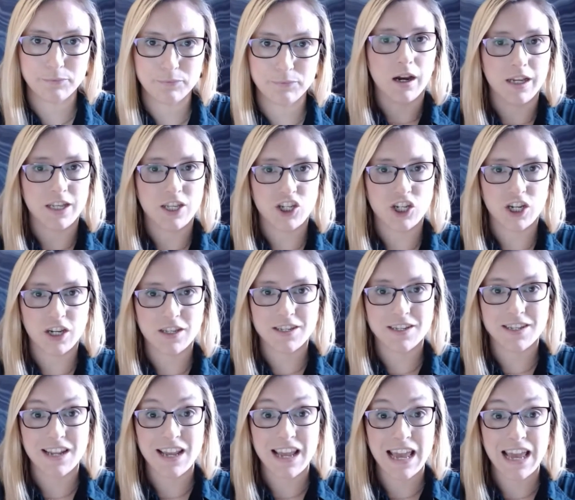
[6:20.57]
I
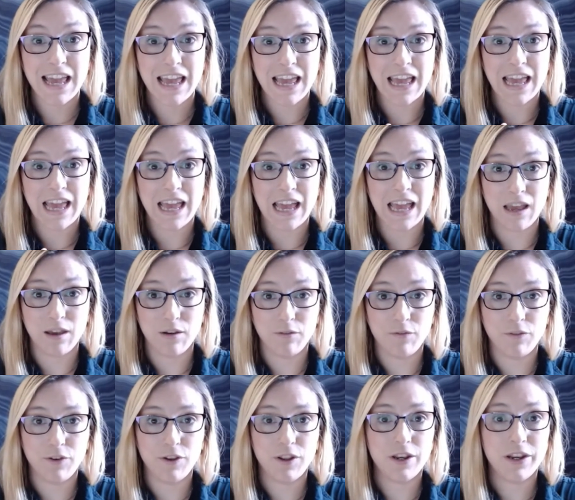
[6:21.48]
just
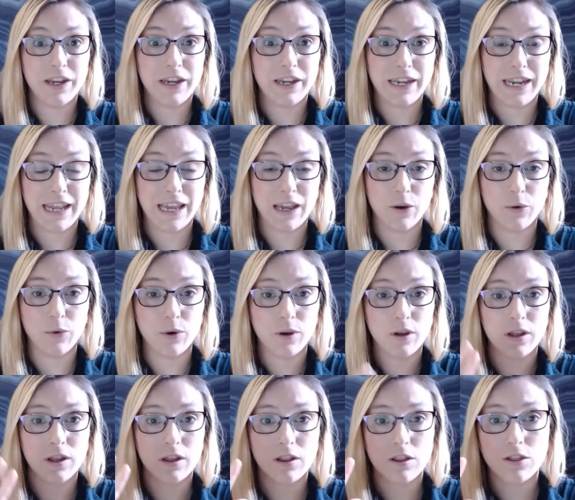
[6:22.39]
have
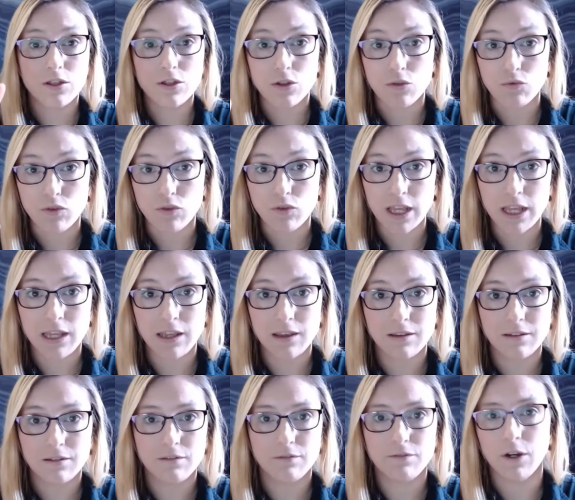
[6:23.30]
now
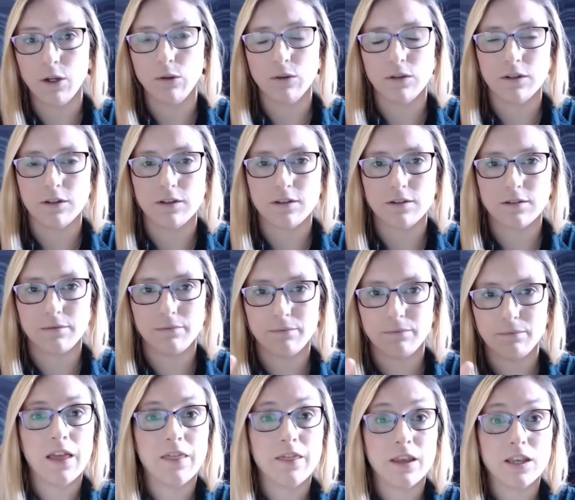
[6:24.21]
3 folders,
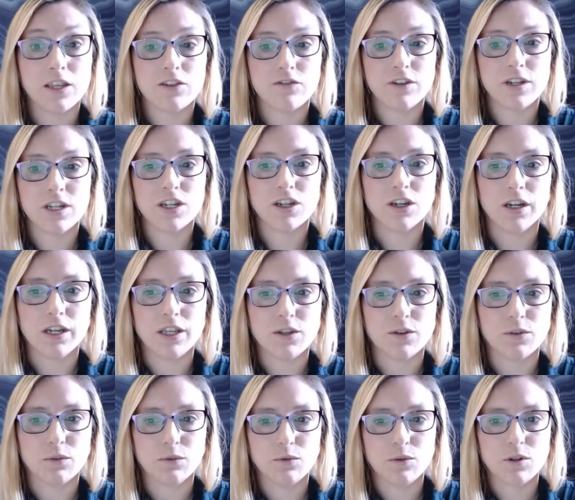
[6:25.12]
and these are
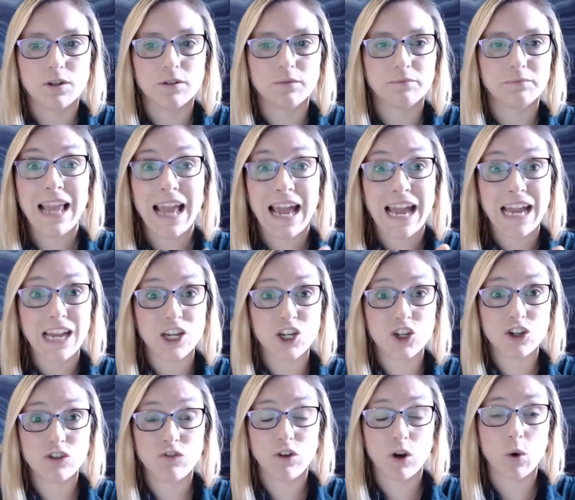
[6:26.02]
entitled
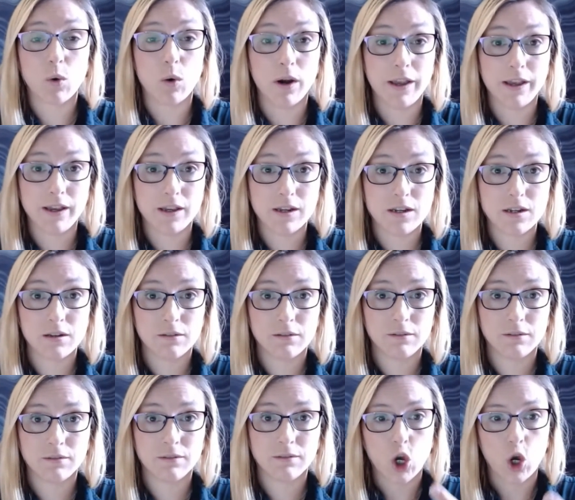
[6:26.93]
Action Required,
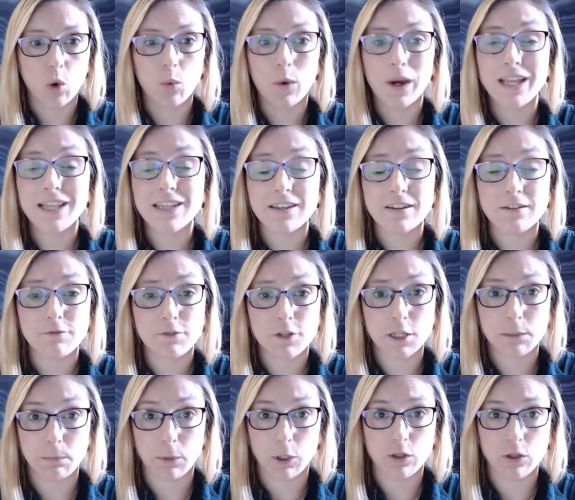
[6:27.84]
Awaiting
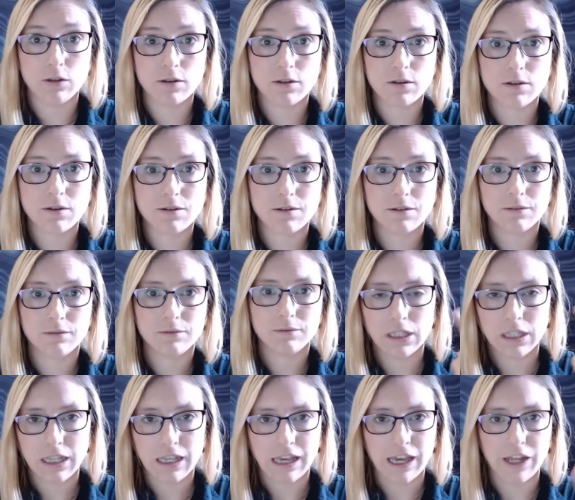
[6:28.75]
Response,
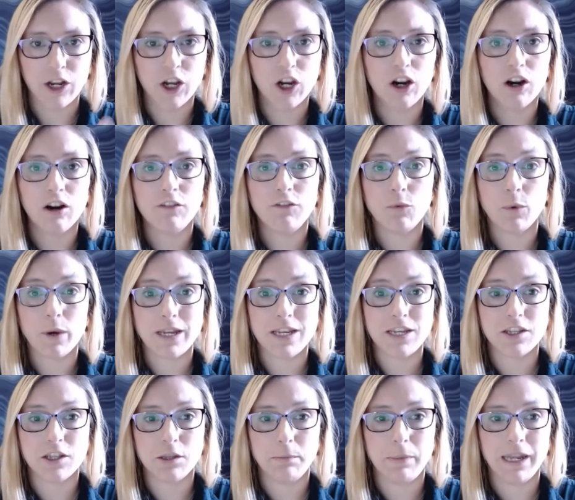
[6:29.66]
and Halfway
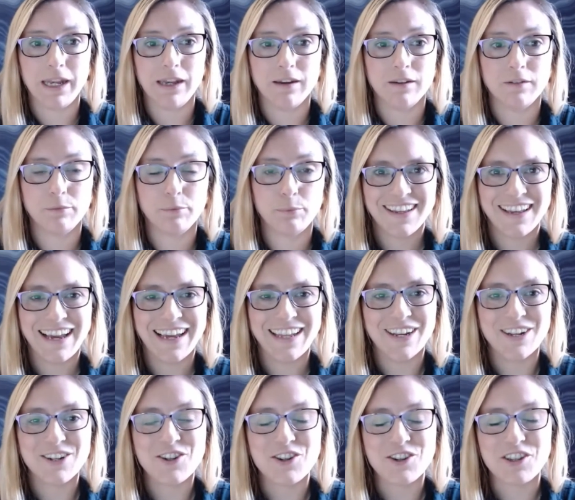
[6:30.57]
to the Bin. And
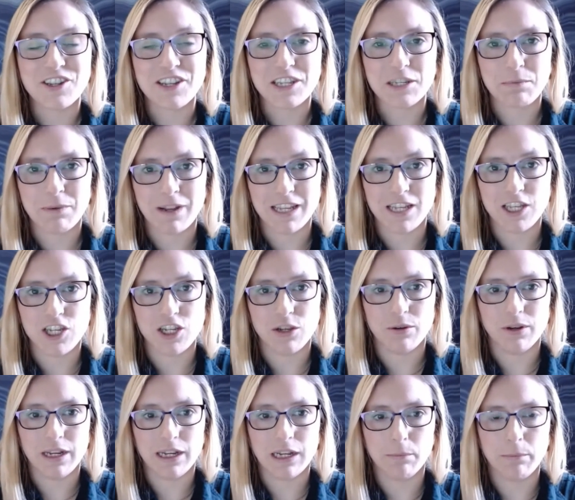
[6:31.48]
I'll just explain to
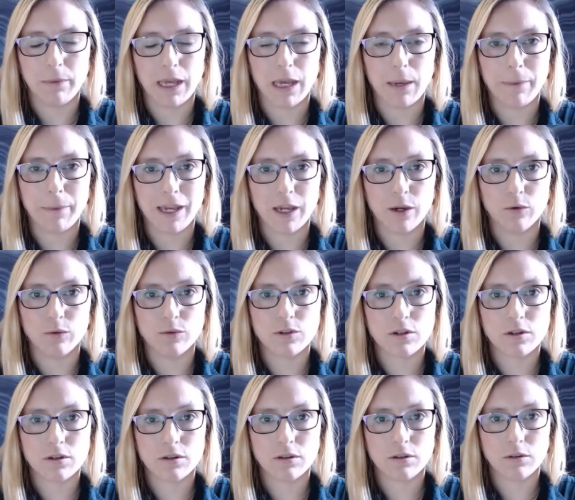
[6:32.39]
you a little bit about
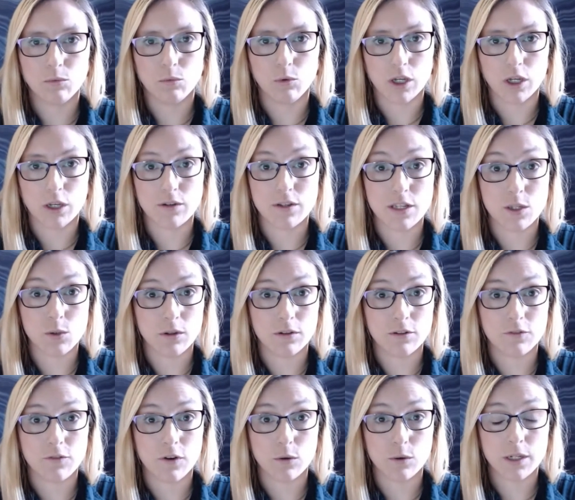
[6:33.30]
what goes into
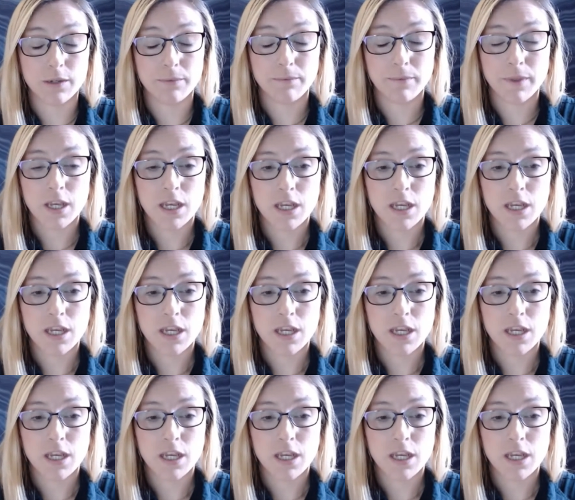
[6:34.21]
each folder.